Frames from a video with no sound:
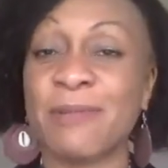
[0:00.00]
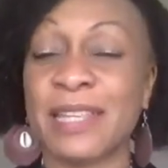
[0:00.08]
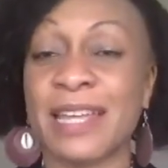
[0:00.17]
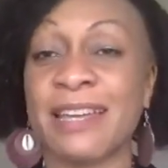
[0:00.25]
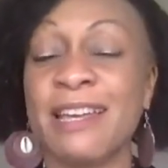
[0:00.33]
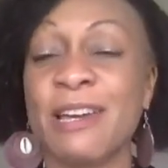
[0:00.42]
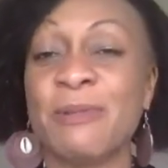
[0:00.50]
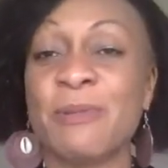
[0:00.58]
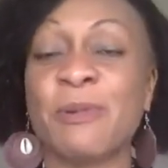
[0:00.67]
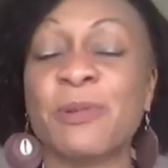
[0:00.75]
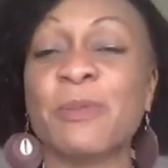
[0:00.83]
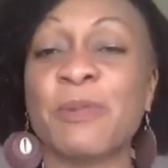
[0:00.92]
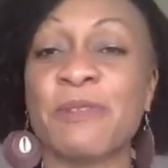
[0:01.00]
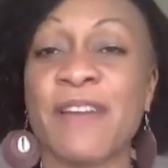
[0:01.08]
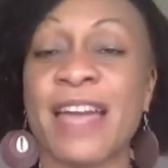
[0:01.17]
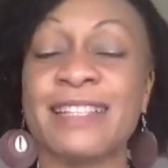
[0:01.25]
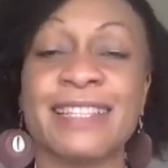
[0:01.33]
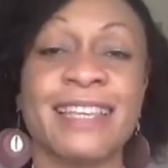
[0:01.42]
whether we want to
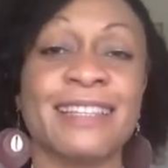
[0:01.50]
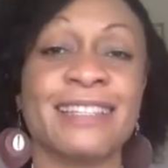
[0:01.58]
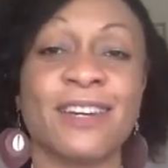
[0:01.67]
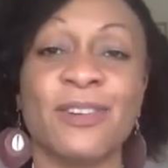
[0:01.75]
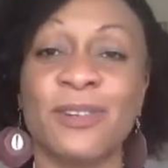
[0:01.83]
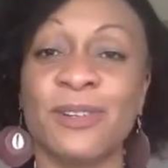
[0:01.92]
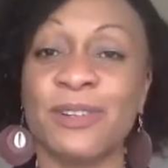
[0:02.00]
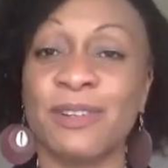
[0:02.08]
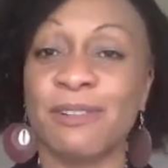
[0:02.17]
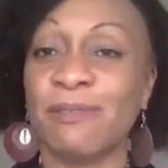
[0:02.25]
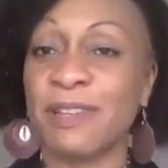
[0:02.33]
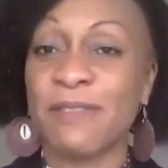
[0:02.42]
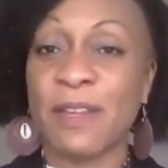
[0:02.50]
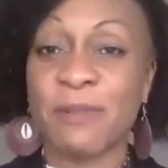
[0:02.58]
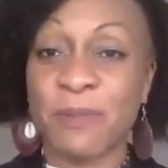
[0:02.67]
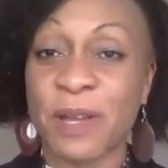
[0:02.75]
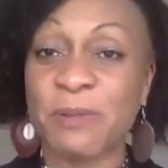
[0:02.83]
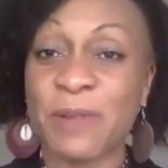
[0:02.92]
prevent it or
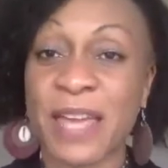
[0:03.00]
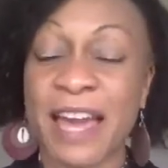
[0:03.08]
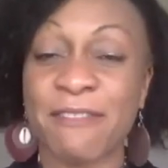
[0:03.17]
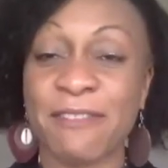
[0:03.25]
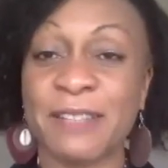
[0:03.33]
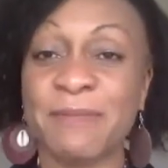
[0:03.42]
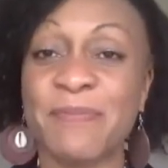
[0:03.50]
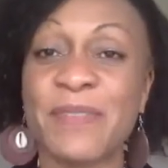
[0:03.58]
even when we have it?